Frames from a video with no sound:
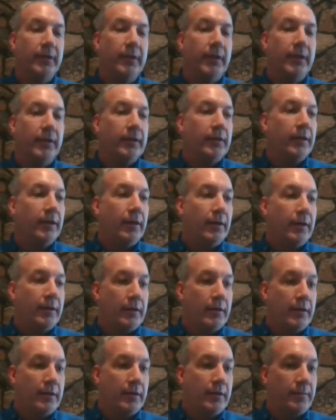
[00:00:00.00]

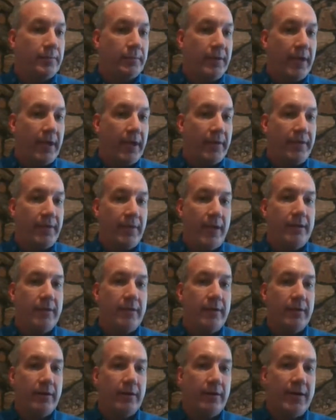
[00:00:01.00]
Um, and then there
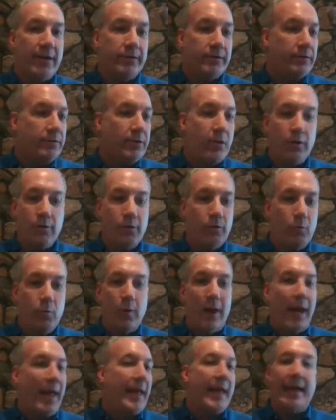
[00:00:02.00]
is no way
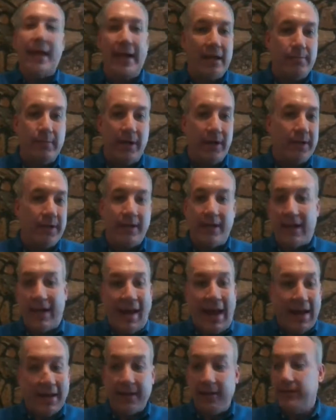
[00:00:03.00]
anybody can hack
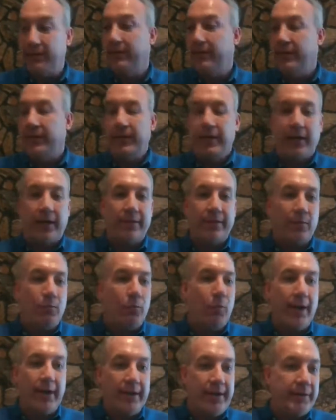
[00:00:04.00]
it. And then what
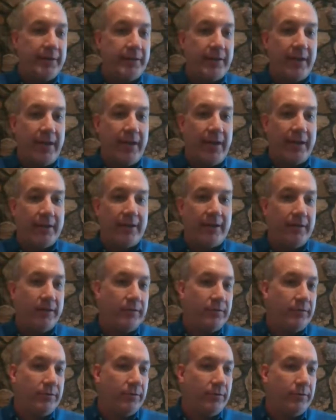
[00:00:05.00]
is connected
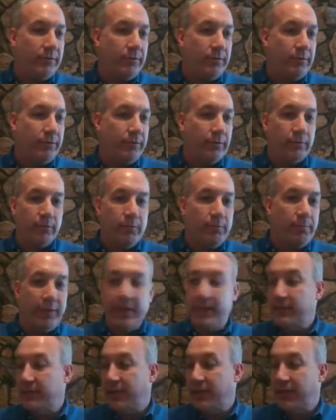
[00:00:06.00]
to the room
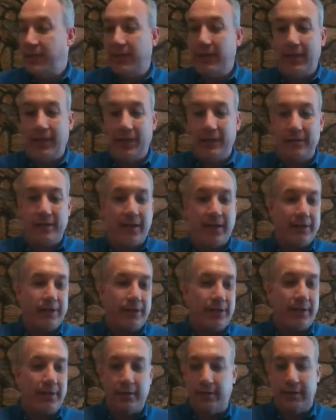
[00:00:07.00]
PC is an
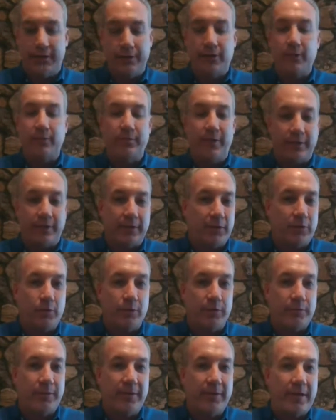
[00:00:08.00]
HD, or excuse me, is a
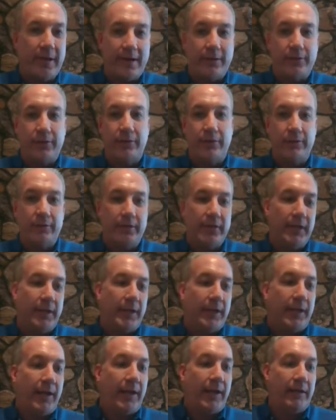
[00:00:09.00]
USB connection,
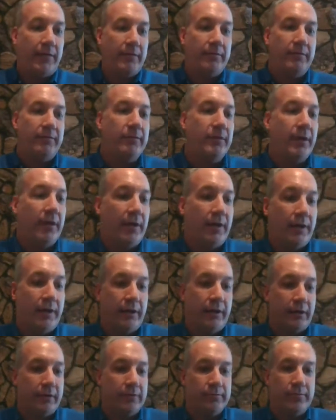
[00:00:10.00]
and uh,
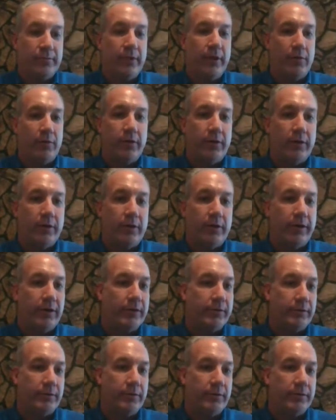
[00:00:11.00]
you know no security
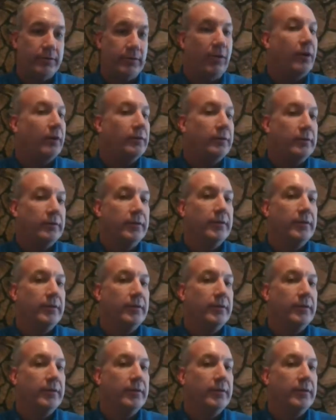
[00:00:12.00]
concerns at all.